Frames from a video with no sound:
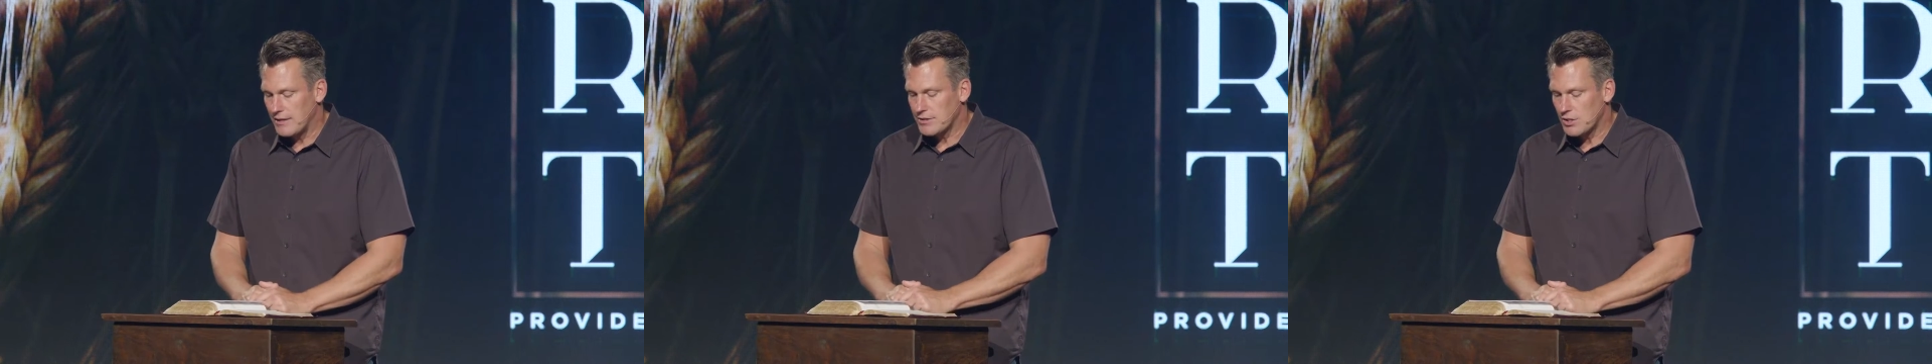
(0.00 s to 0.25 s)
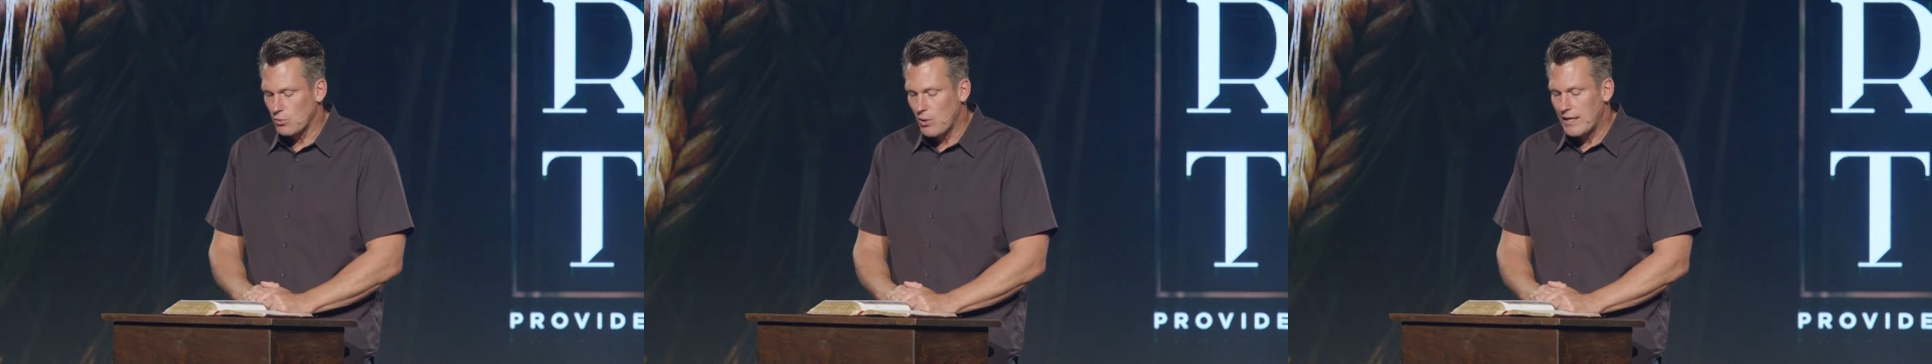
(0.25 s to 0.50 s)
And
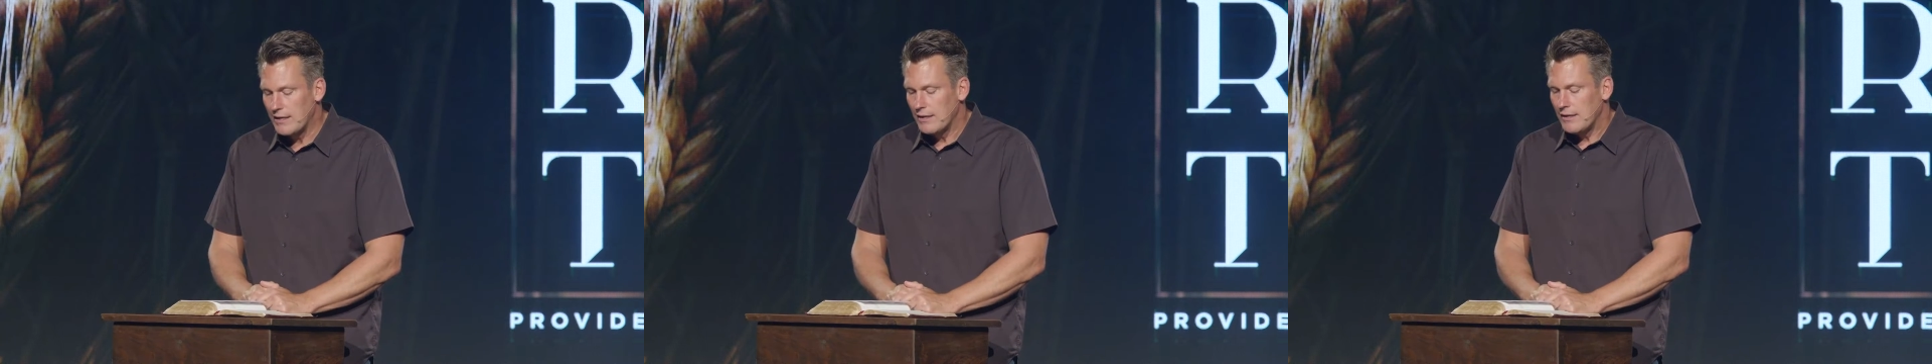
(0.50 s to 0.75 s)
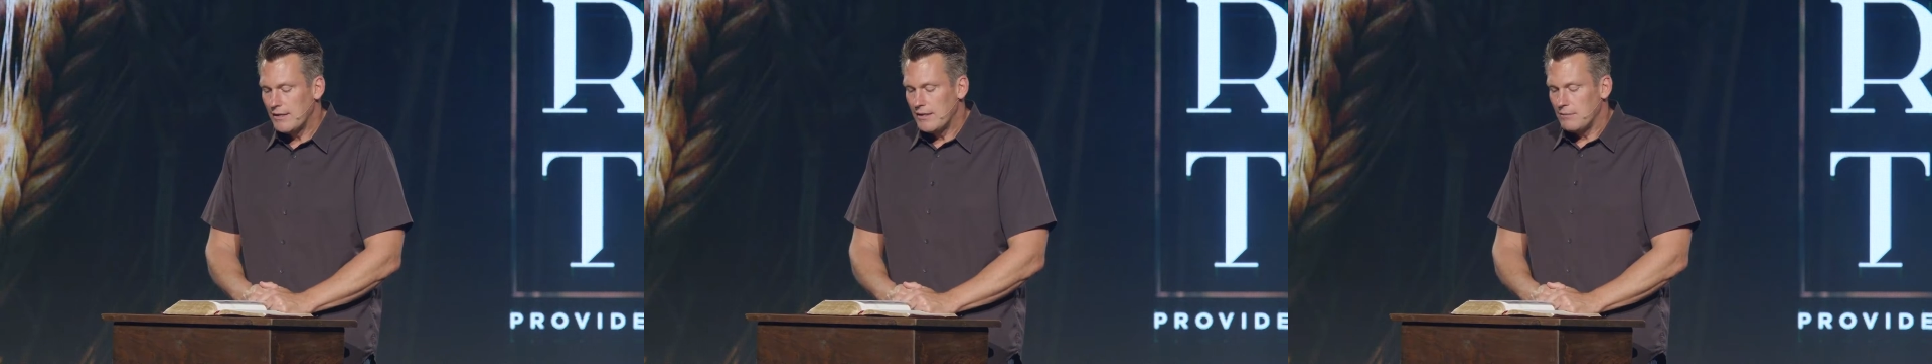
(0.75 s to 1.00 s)
so, what
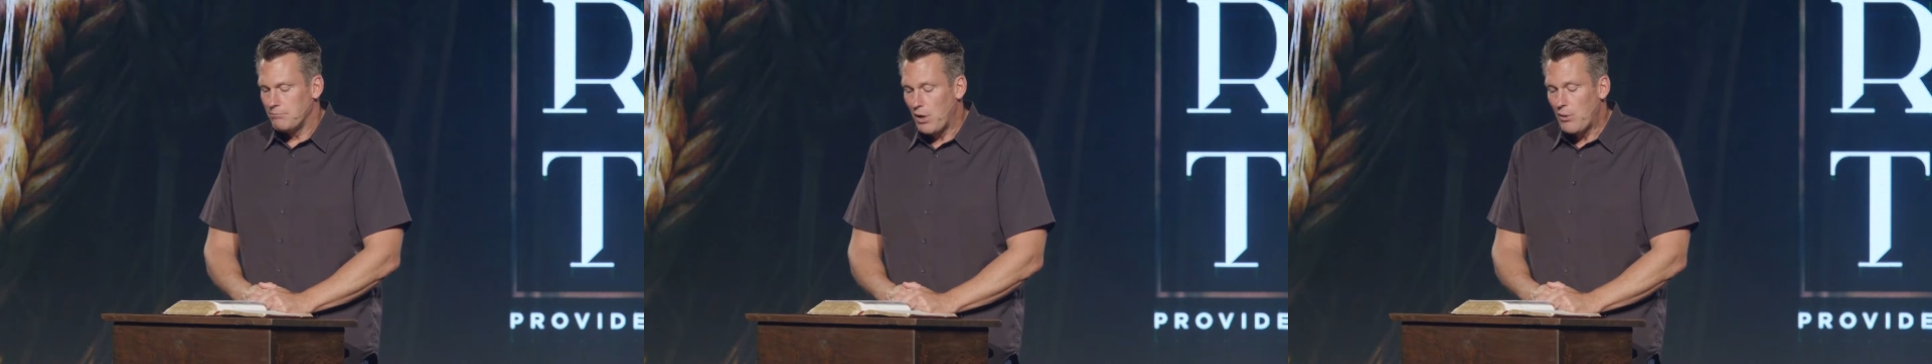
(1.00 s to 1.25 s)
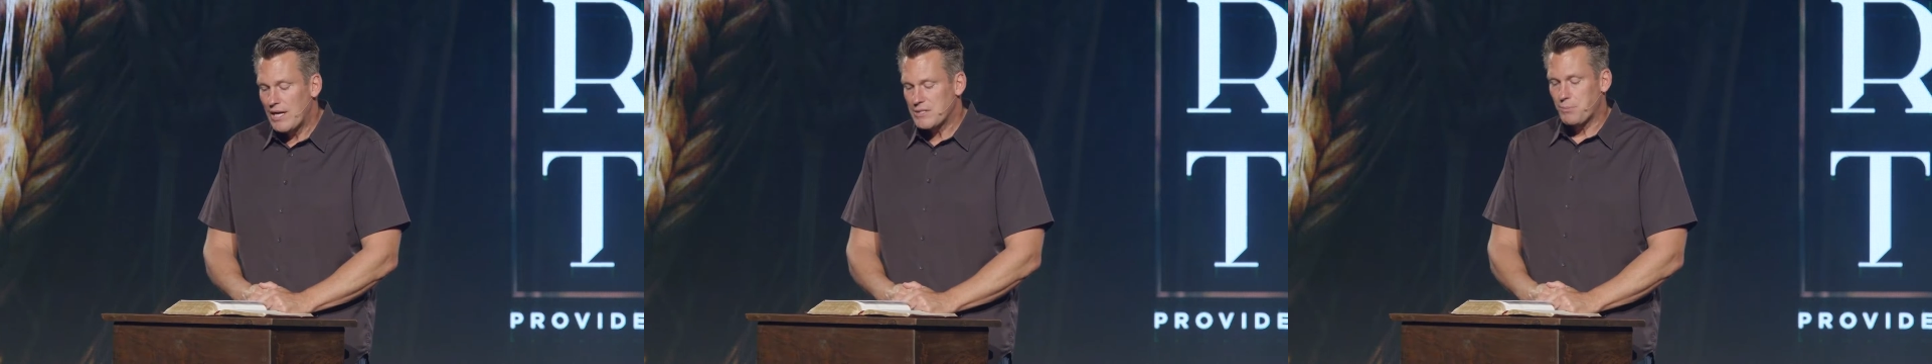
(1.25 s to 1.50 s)

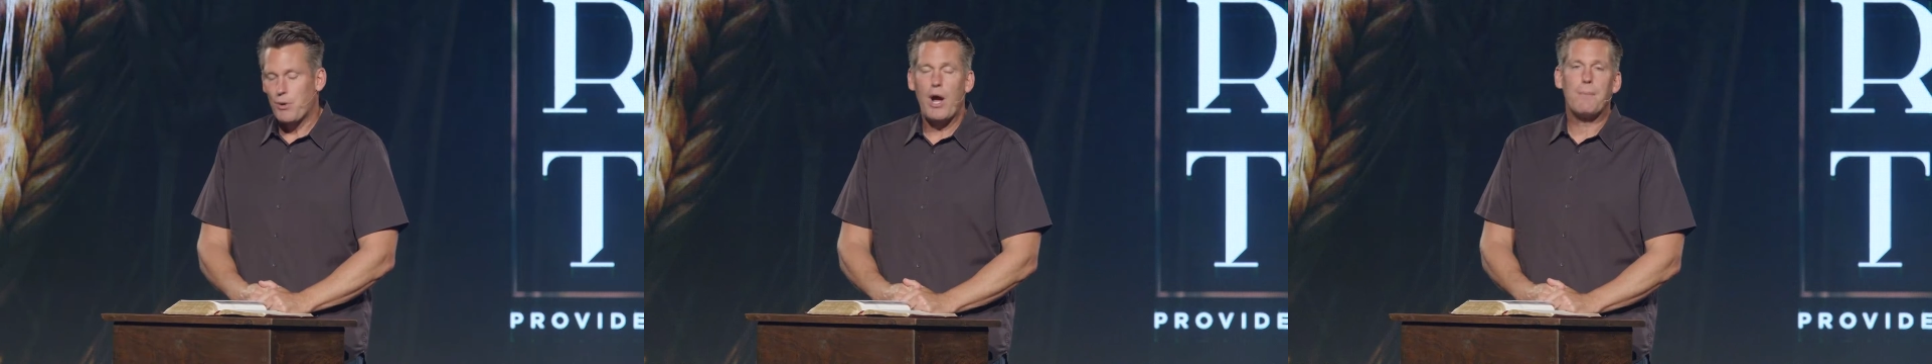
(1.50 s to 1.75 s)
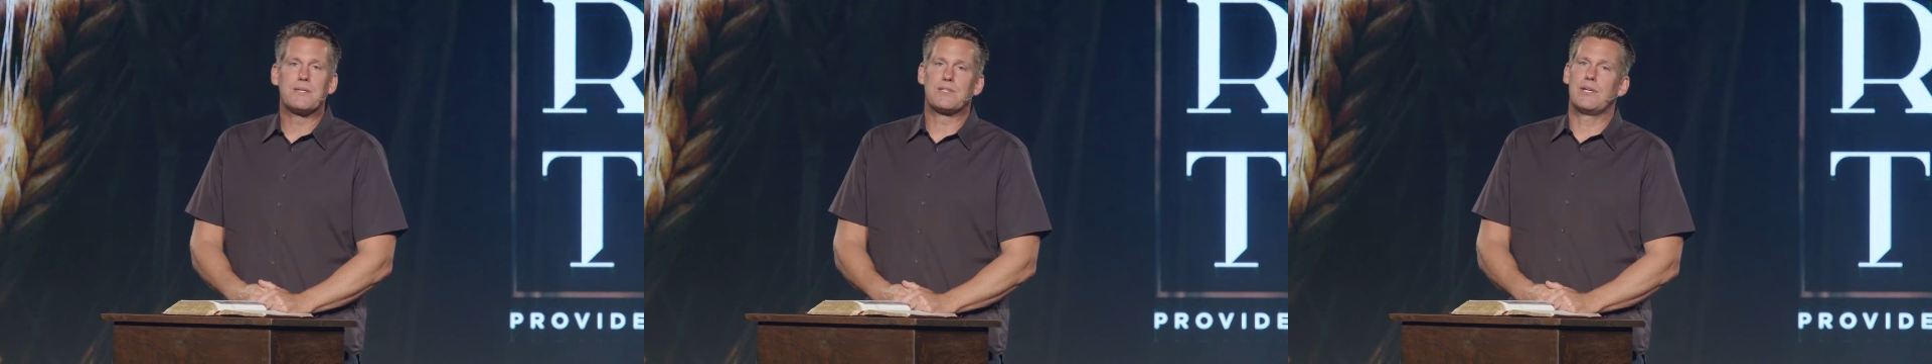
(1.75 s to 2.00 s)
Boaz
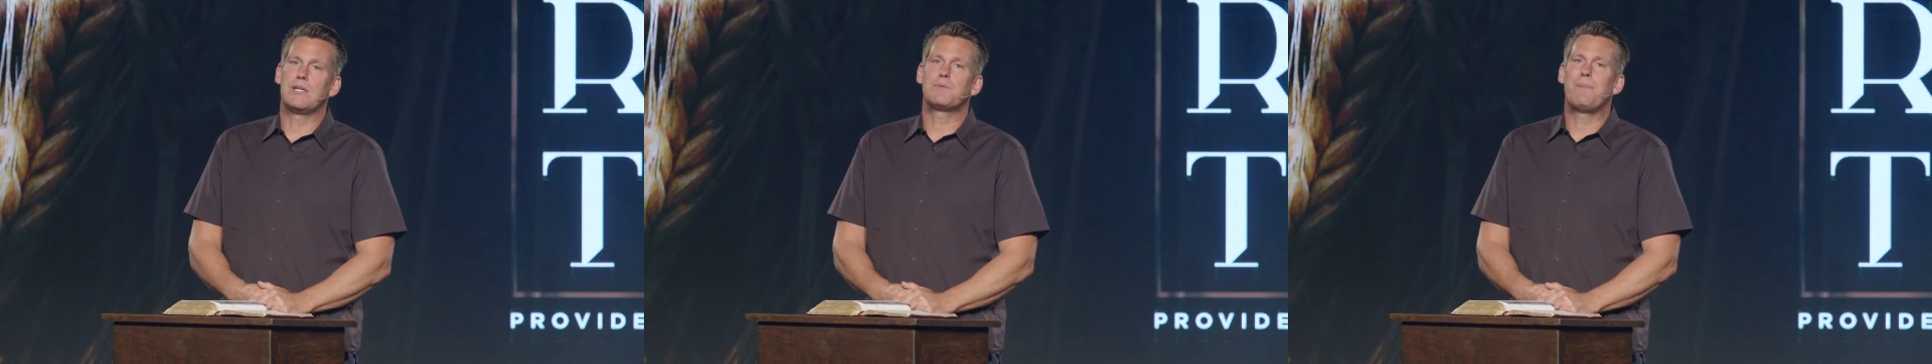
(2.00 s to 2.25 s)
promises